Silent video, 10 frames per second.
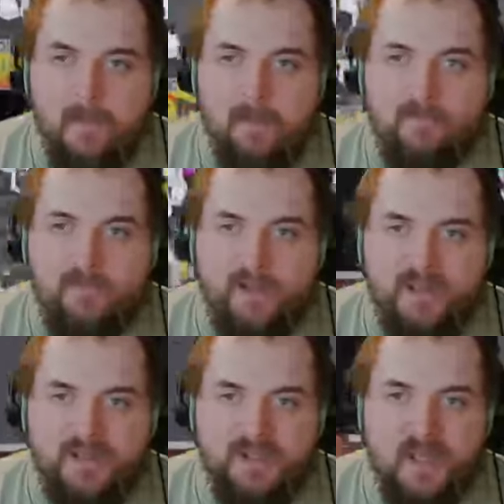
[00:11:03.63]
Over the
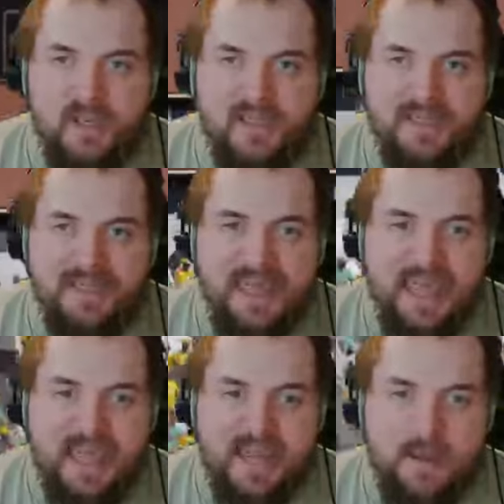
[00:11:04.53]
leg side
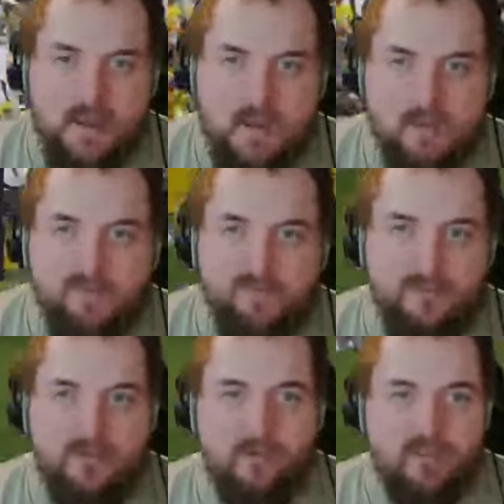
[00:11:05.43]
again. Over
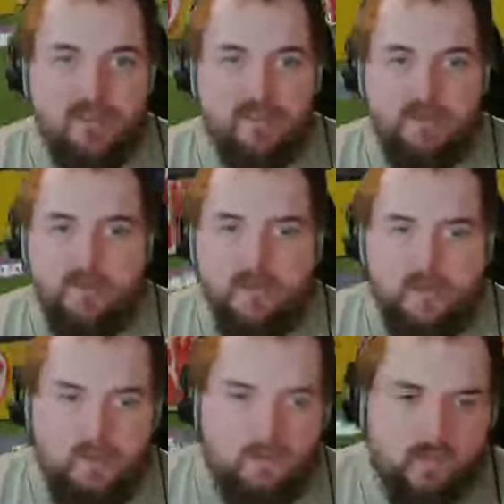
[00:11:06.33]
mid wicket.
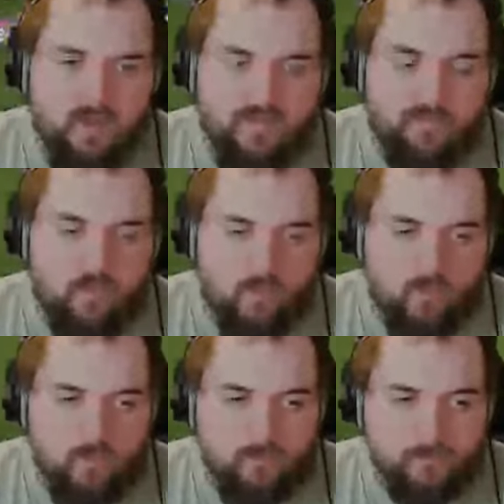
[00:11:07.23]
We get four.